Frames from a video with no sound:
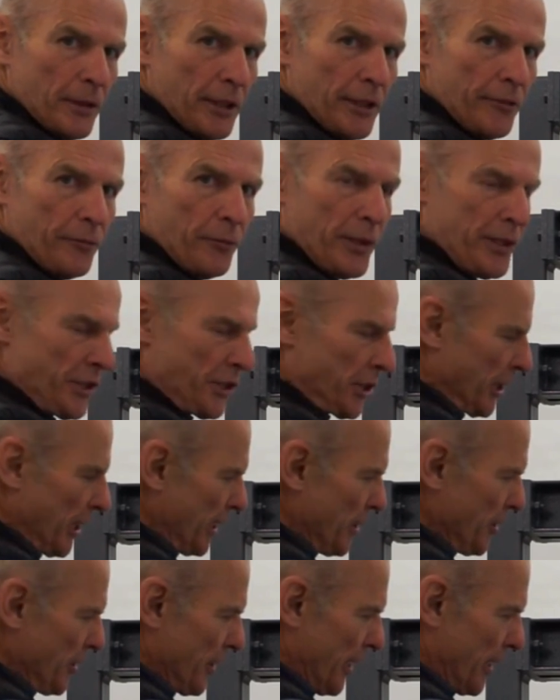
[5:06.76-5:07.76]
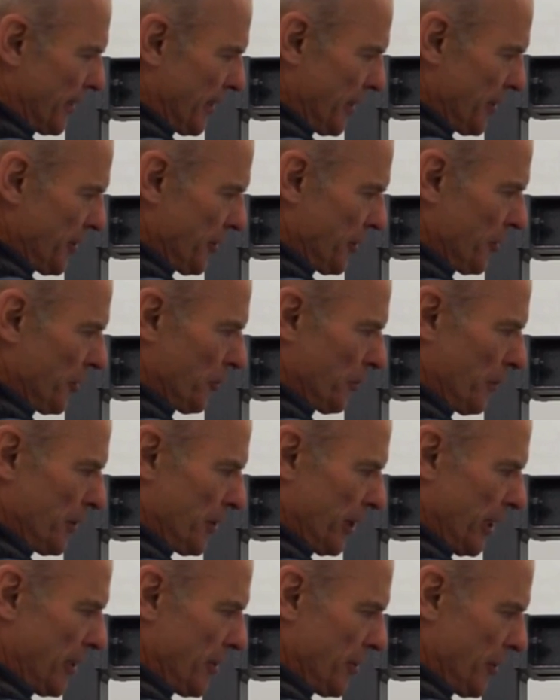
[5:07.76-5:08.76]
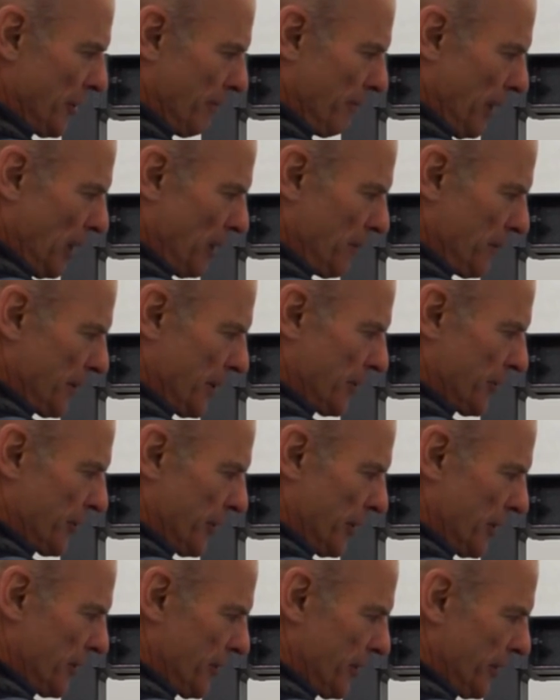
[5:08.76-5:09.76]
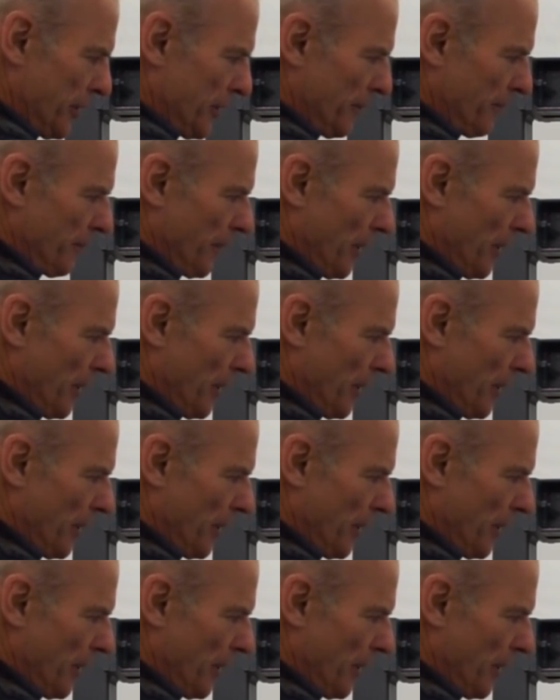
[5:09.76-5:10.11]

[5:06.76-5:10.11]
If we change that distance, we change the moment exerted,